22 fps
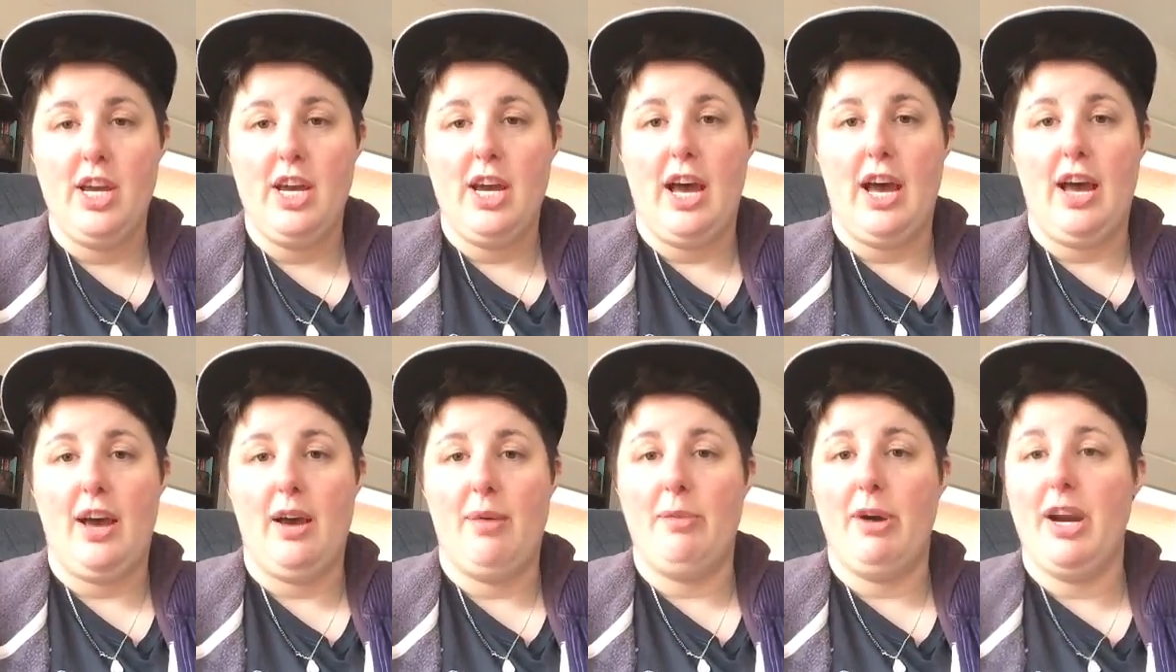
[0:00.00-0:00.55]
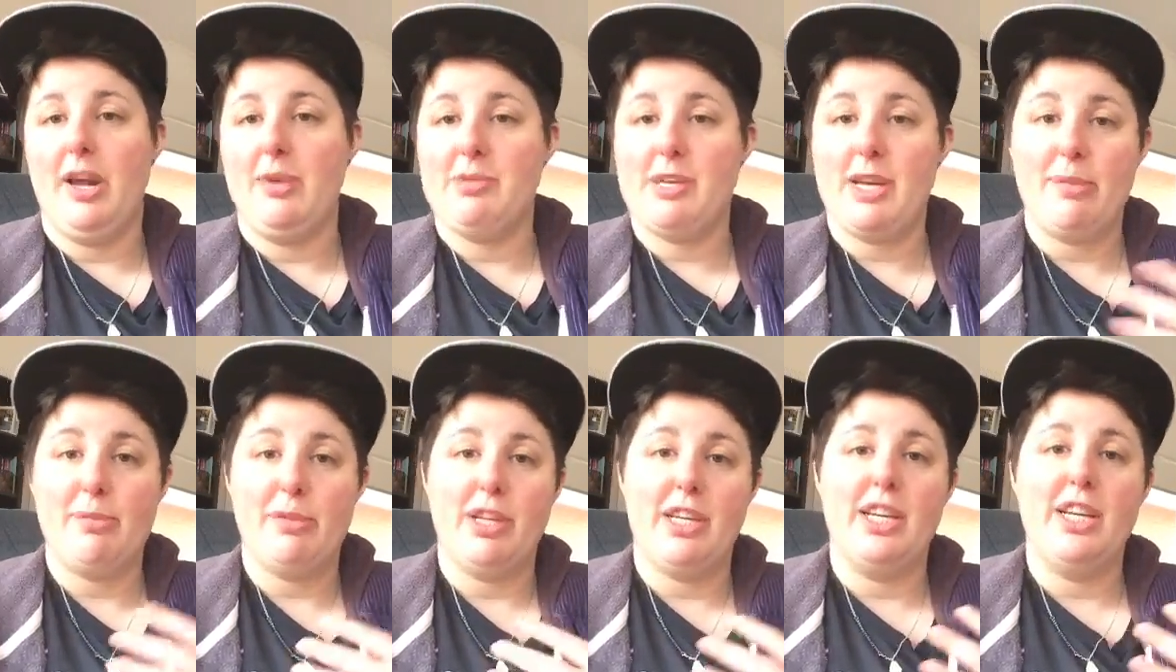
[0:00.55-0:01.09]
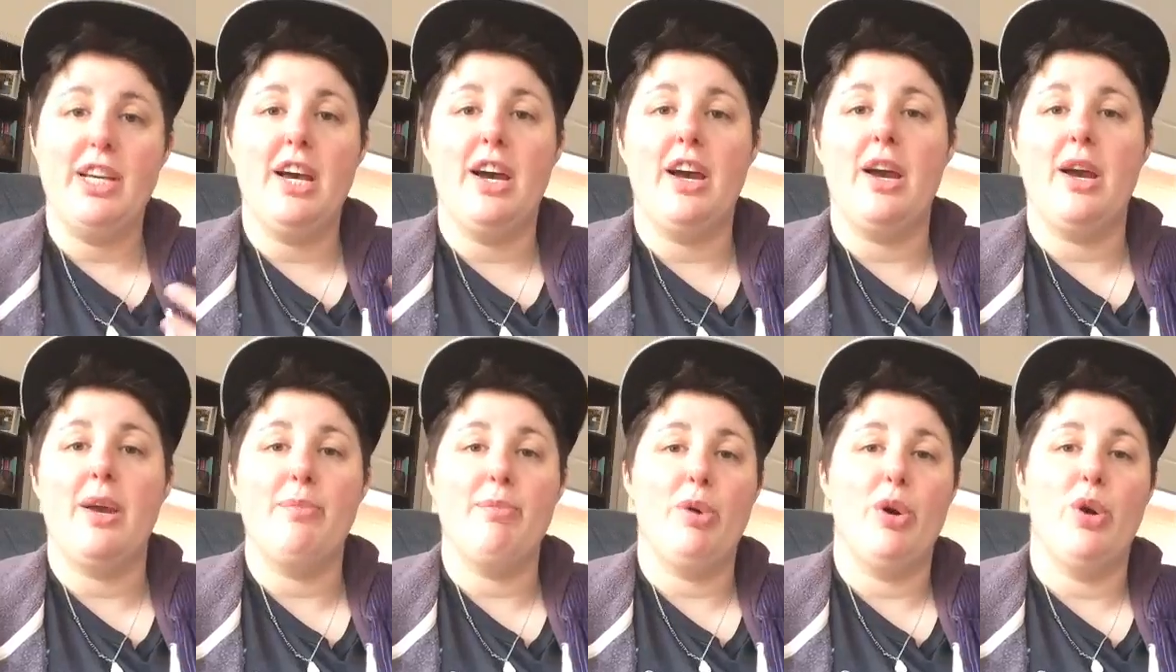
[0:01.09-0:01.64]
My name's Emily,
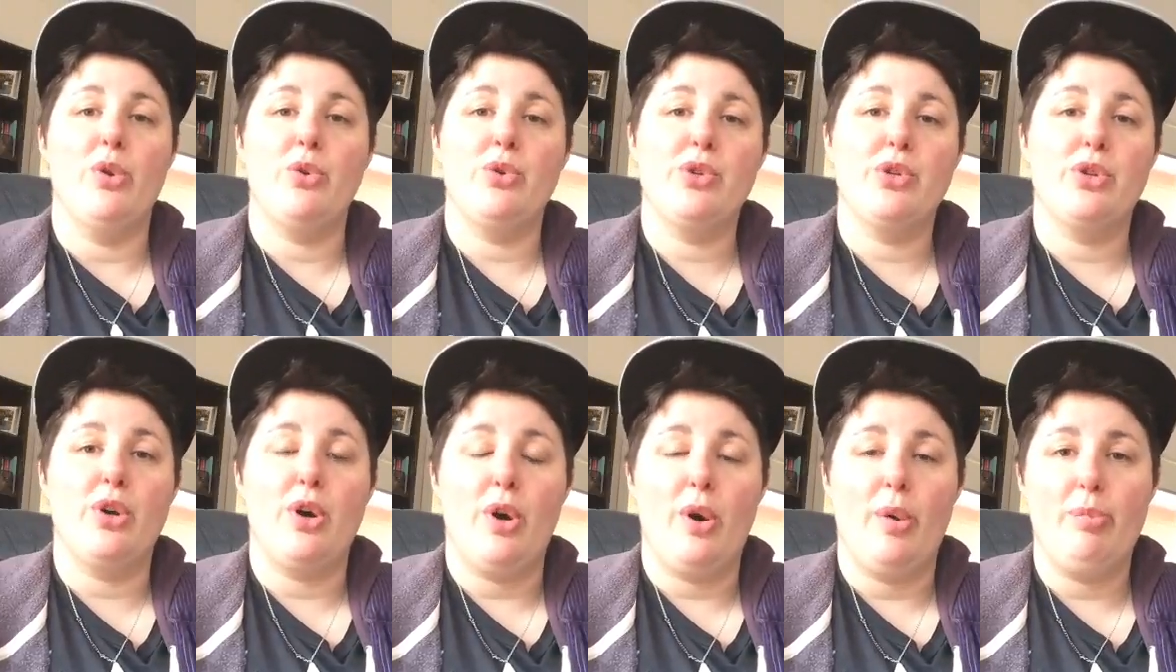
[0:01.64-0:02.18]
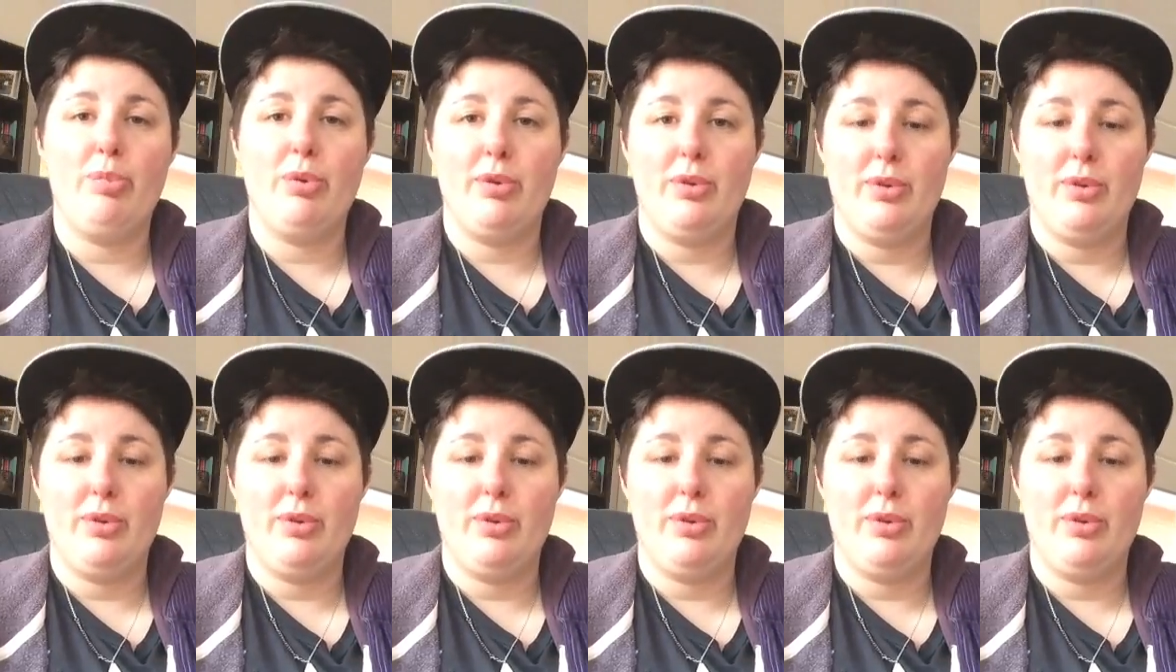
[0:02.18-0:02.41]
I'm post-op